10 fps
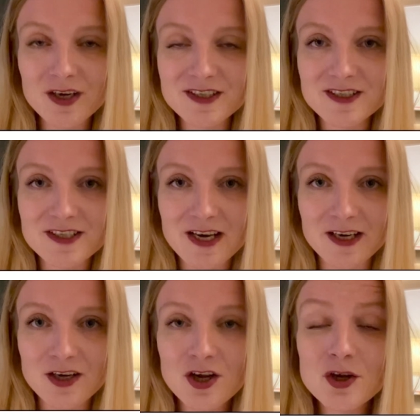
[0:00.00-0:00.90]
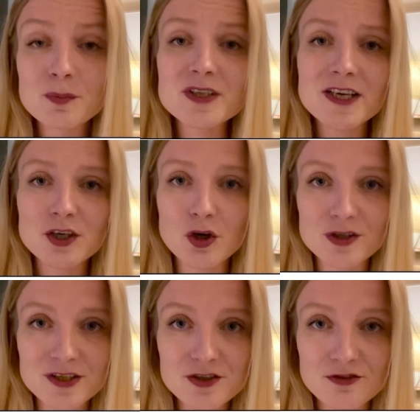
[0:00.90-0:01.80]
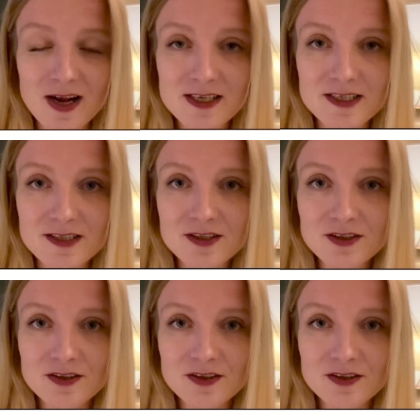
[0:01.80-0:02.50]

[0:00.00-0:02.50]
today, but I got distracted.